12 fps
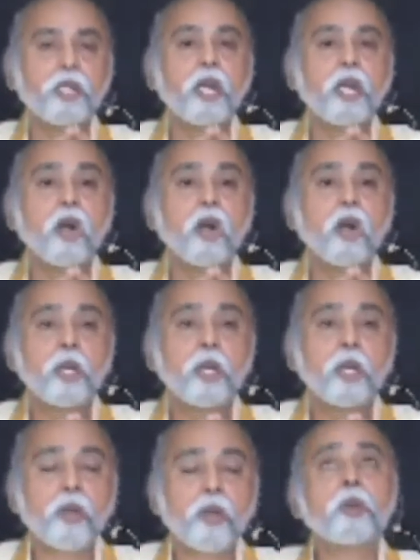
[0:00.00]
All
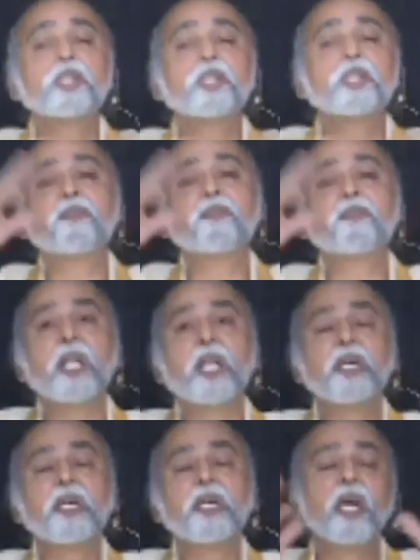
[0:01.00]
problems in the world
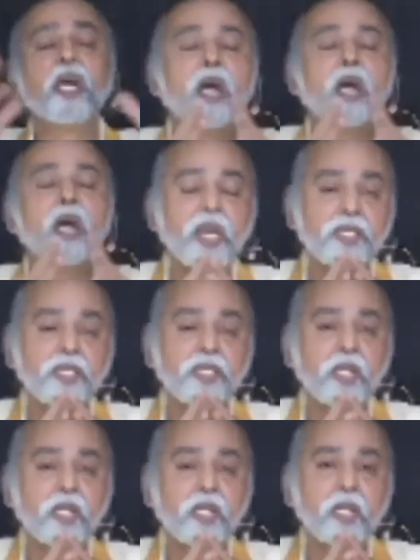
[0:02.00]
arise
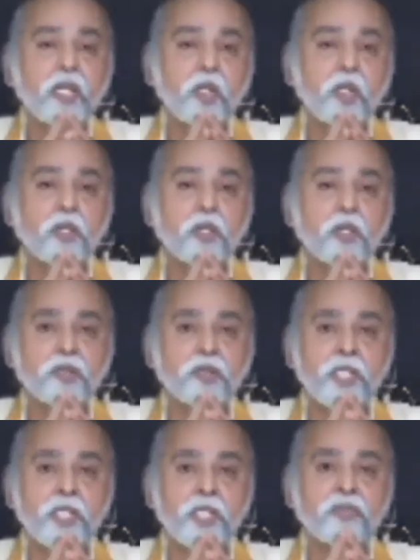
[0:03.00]
because of the sense
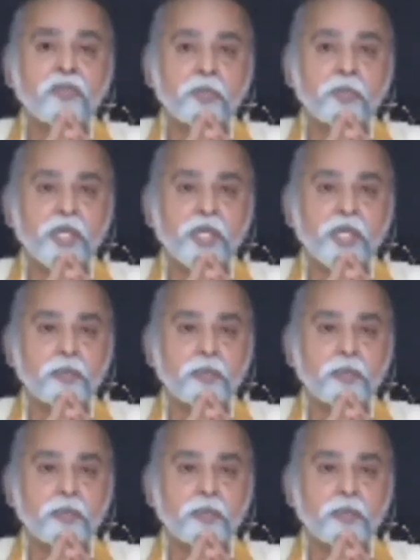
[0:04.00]
of separation.